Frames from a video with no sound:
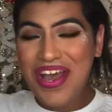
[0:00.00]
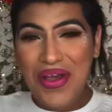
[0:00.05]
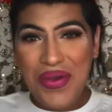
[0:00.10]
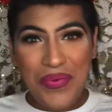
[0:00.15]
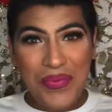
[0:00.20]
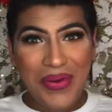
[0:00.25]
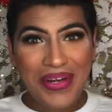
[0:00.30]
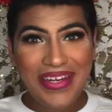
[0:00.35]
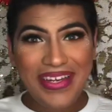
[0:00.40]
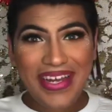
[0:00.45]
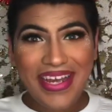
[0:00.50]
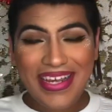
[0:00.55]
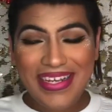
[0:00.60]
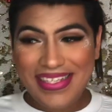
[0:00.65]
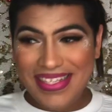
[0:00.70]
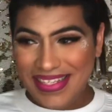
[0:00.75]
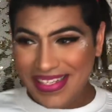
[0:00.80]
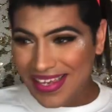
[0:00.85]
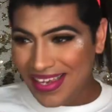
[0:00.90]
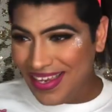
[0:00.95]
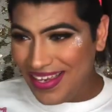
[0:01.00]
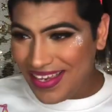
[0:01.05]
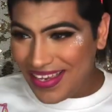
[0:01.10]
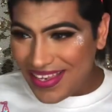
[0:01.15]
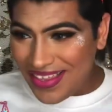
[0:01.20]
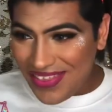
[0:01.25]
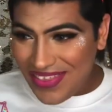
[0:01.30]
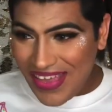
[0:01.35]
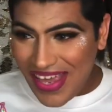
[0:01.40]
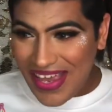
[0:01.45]
What do you guys
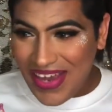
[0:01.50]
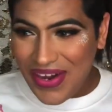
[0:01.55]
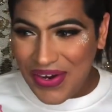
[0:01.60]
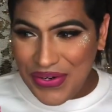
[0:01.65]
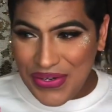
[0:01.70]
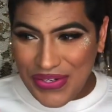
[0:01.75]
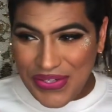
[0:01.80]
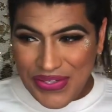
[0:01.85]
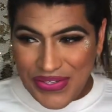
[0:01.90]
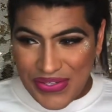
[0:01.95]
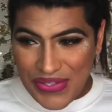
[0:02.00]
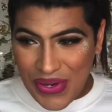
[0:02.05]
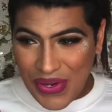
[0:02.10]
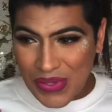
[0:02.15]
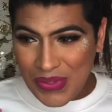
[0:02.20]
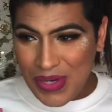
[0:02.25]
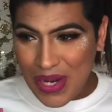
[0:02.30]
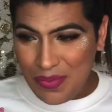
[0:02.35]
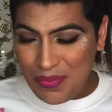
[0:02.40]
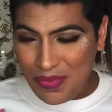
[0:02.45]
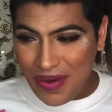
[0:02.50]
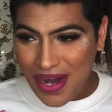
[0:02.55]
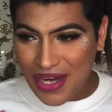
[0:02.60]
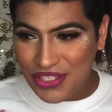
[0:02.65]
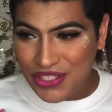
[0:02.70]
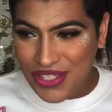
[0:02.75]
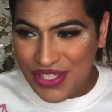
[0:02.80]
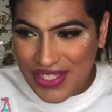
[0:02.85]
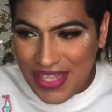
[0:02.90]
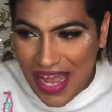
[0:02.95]
think? They are so
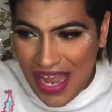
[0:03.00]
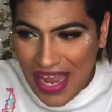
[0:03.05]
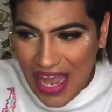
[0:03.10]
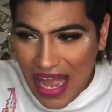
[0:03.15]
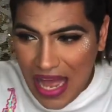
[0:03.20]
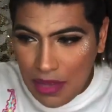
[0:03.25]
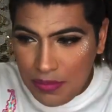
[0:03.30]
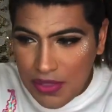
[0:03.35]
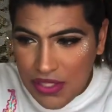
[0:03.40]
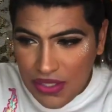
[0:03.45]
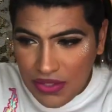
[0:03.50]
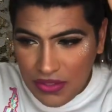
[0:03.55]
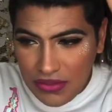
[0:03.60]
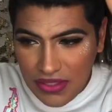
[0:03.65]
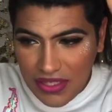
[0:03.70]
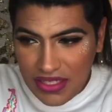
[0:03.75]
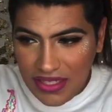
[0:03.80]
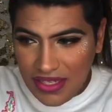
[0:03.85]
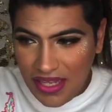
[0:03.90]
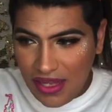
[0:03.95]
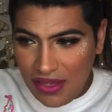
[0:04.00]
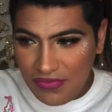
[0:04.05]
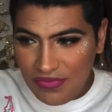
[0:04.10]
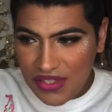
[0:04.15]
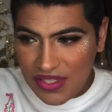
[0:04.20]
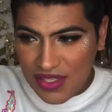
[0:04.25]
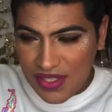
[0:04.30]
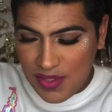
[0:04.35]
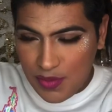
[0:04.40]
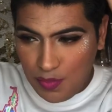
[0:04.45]
precious. I absolutely love
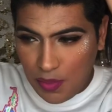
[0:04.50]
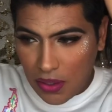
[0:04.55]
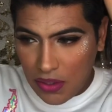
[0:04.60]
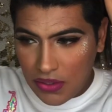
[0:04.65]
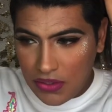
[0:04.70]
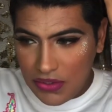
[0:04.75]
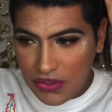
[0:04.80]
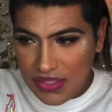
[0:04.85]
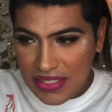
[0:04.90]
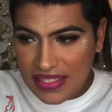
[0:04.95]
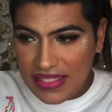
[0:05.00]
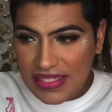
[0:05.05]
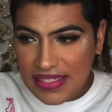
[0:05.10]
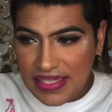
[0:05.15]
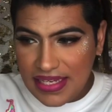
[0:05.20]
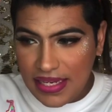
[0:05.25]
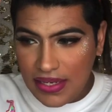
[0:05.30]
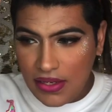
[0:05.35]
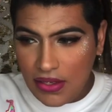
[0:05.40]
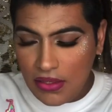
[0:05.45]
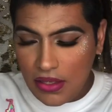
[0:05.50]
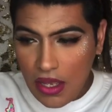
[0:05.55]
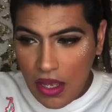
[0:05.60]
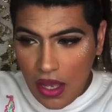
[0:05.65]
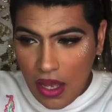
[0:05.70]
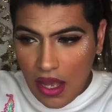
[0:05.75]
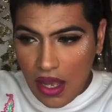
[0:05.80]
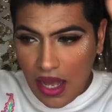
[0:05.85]
this sparkle detail.